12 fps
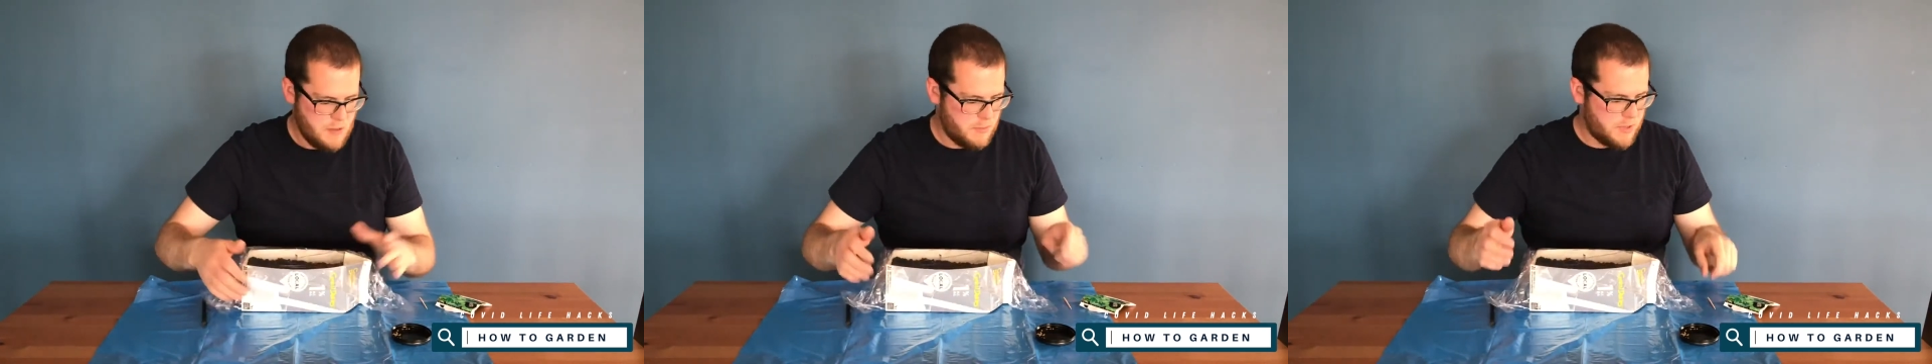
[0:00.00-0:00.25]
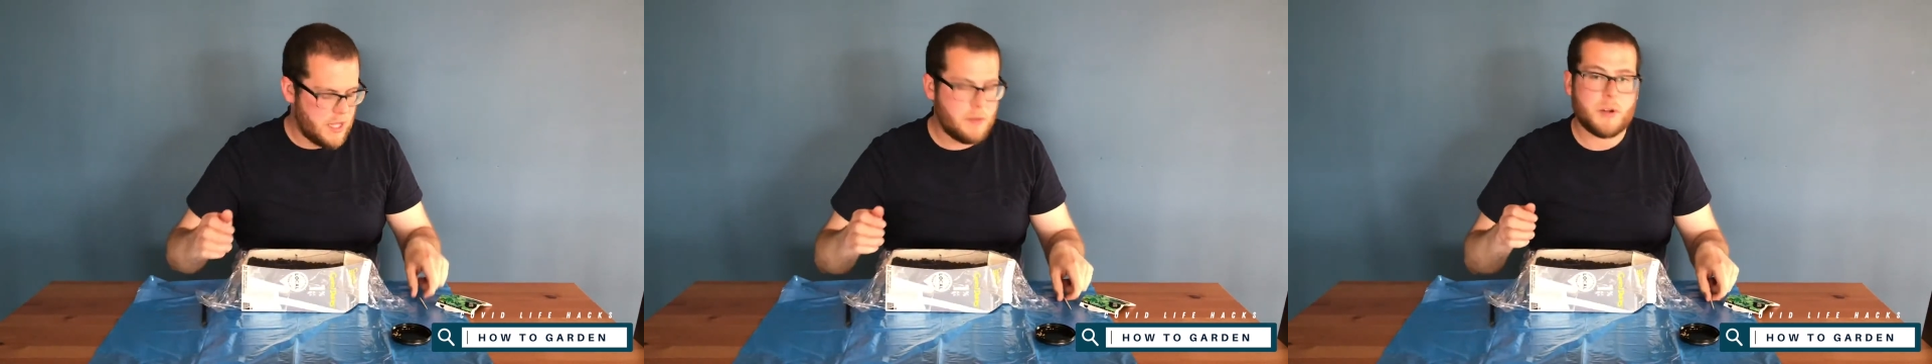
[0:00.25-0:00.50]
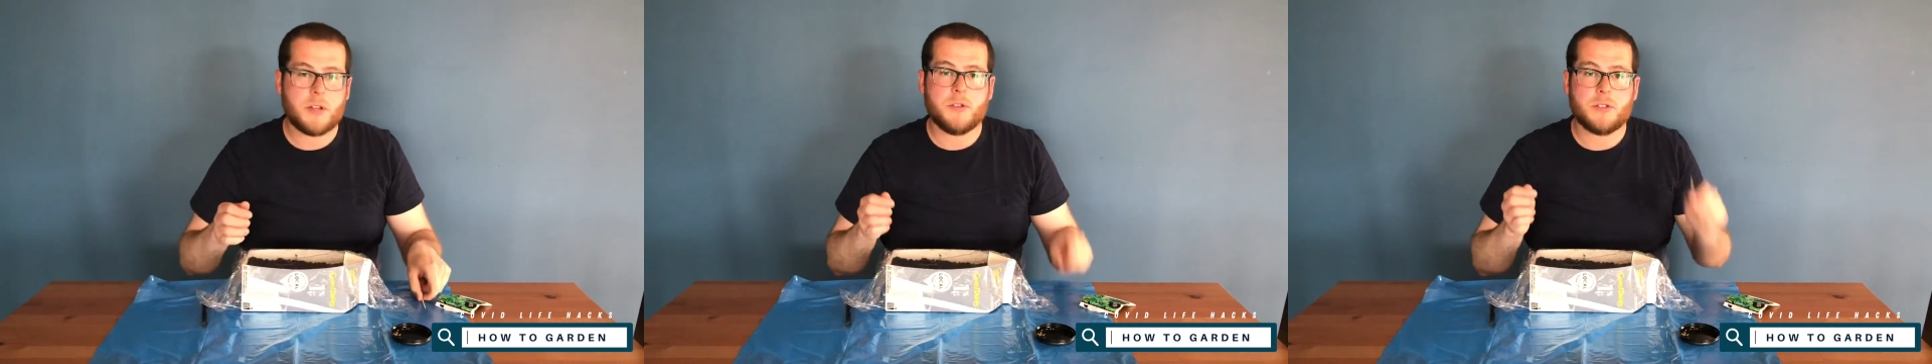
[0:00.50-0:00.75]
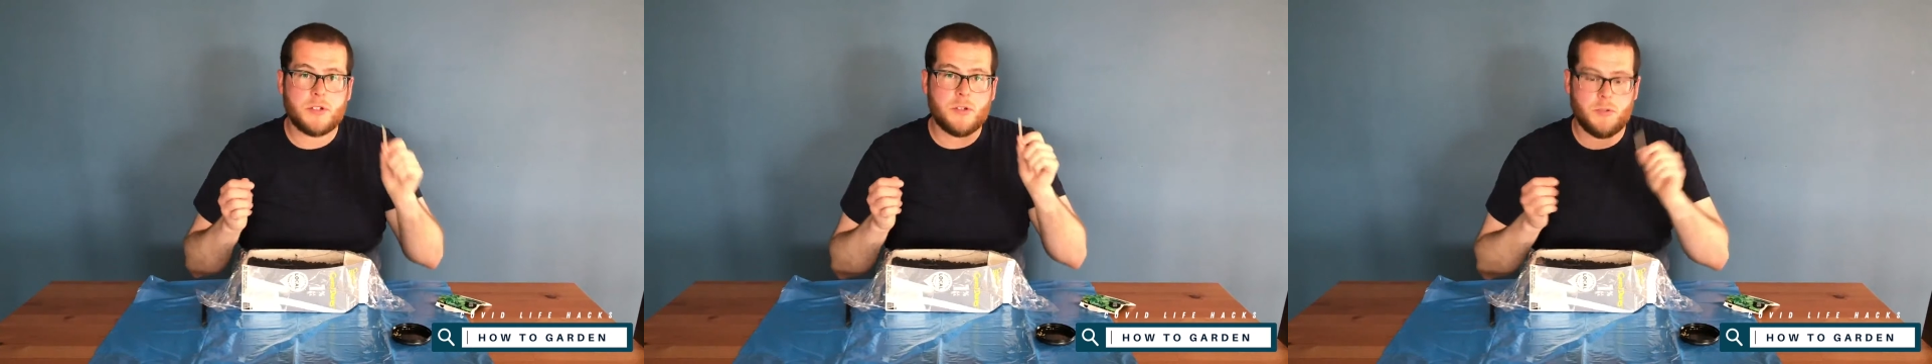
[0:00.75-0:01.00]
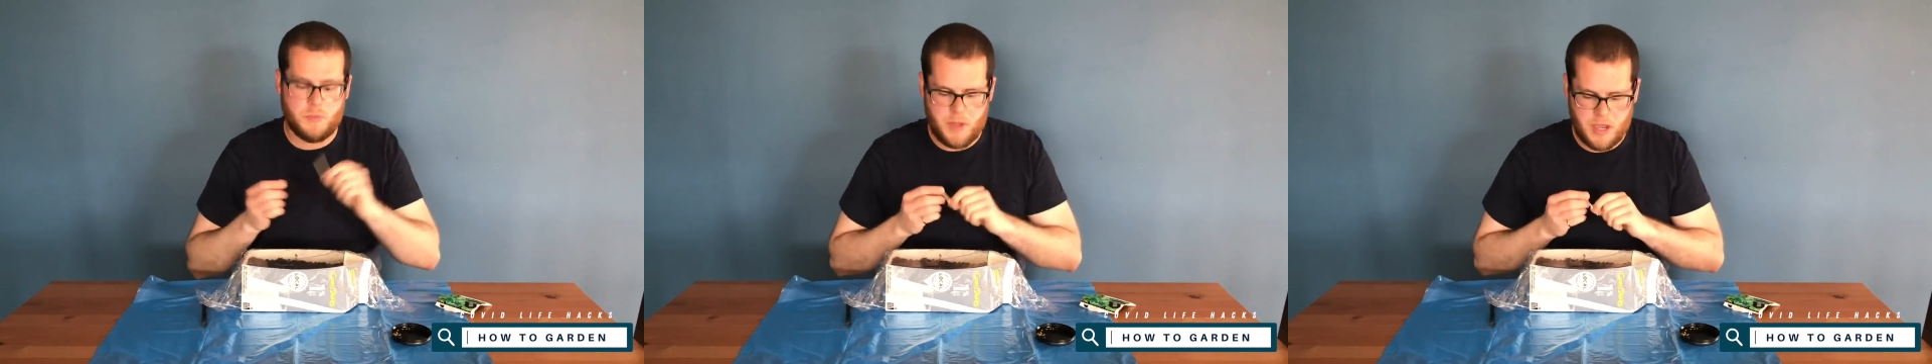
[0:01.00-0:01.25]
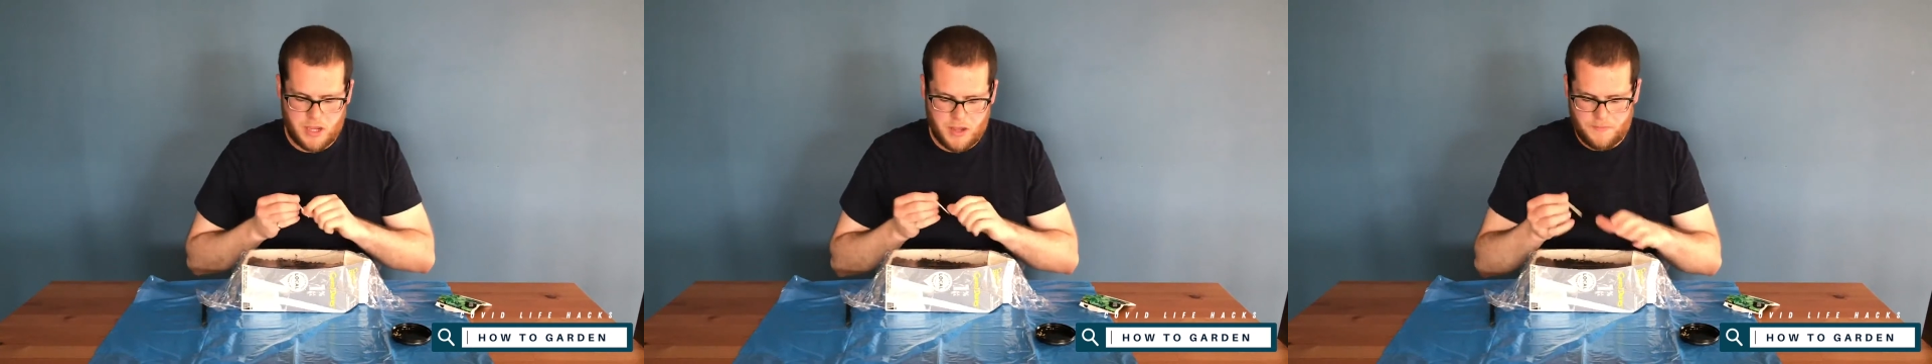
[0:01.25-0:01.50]
But then I'm going to use a
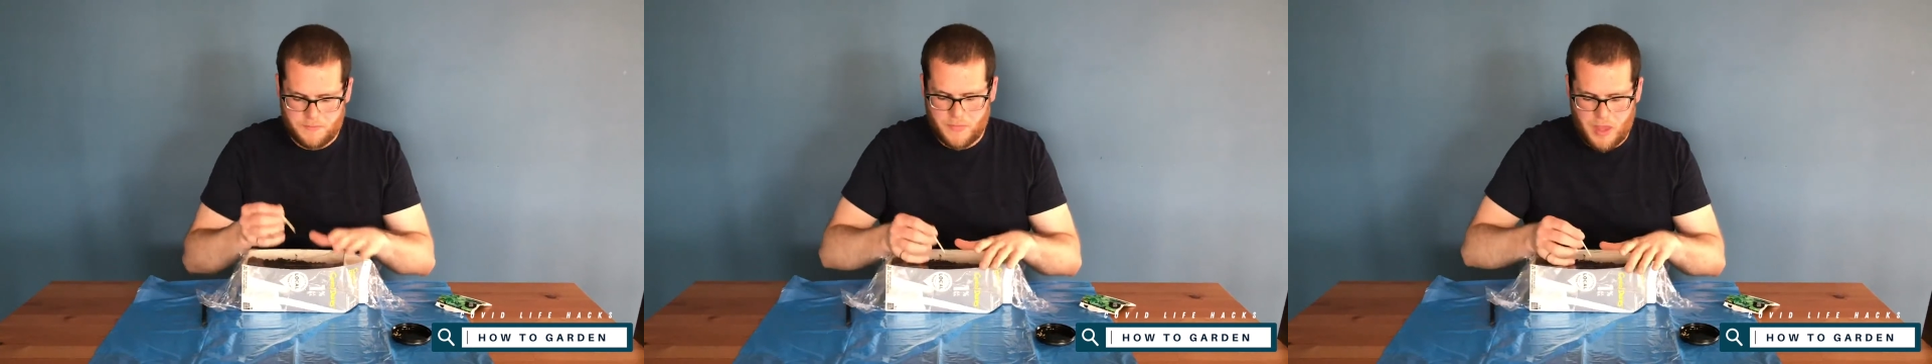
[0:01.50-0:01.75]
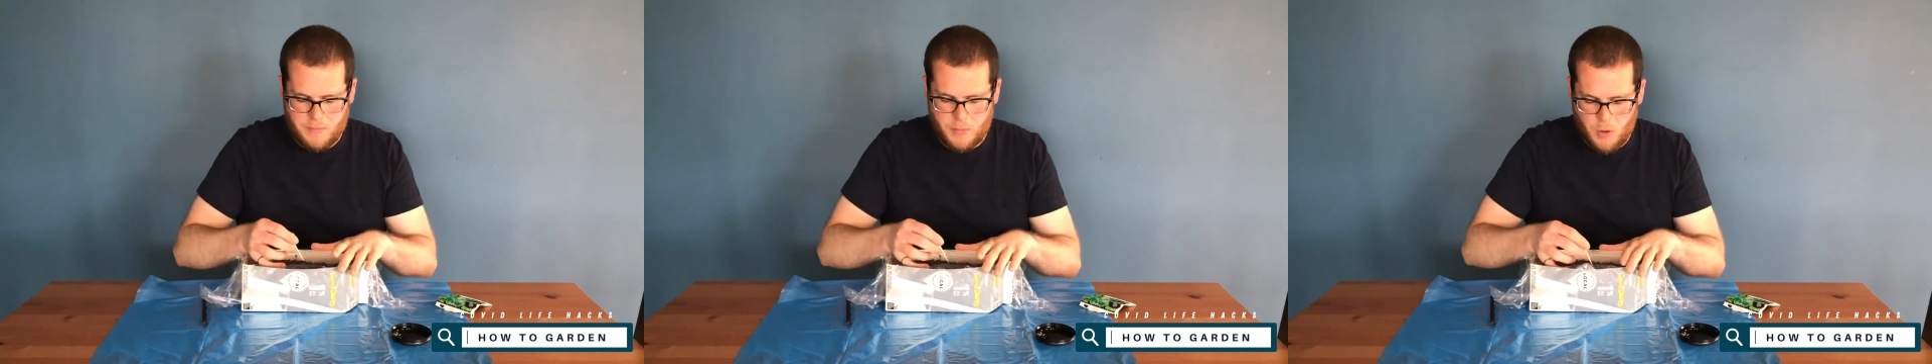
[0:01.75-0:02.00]
toothpick and